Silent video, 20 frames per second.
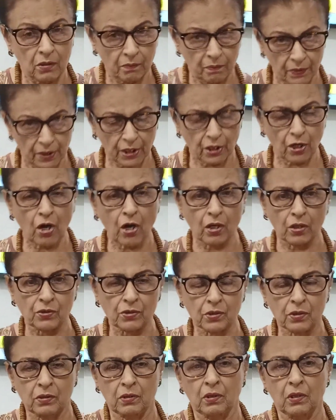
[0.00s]

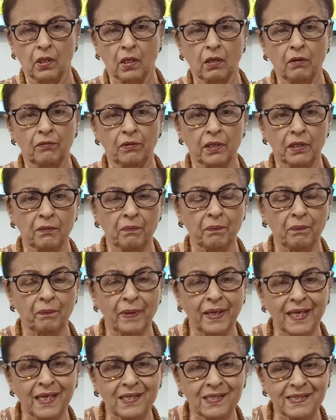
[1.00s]
because our
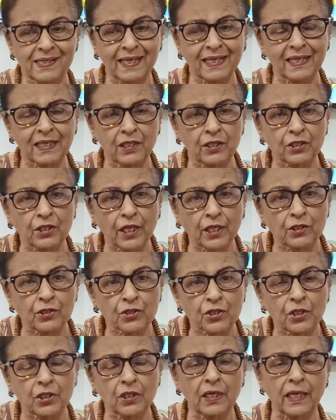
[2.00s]
basic
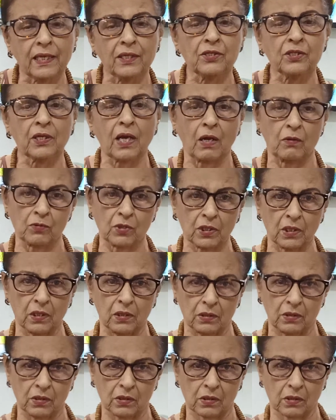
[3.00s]
intention as
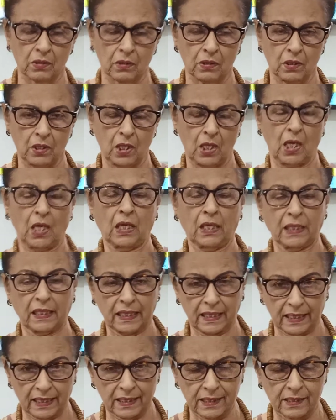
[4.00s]
counselors
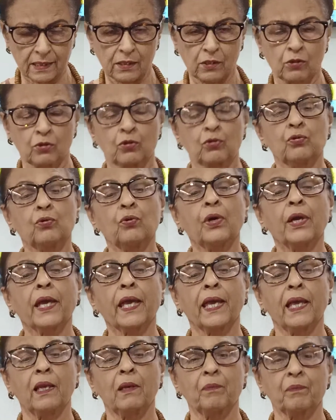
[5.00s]
is to
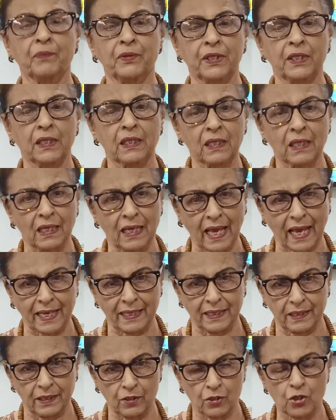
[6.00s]
help the
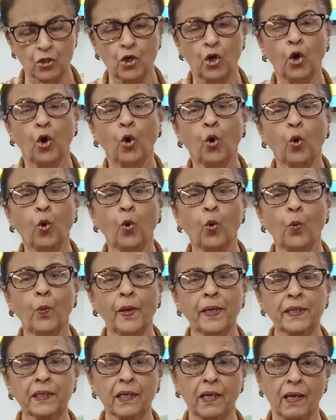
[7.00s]
client
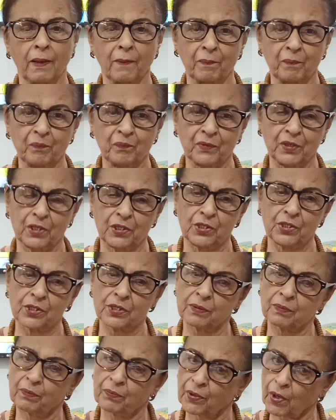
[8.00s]
overcome his
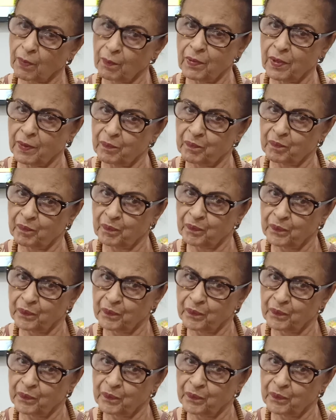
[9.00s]
problem.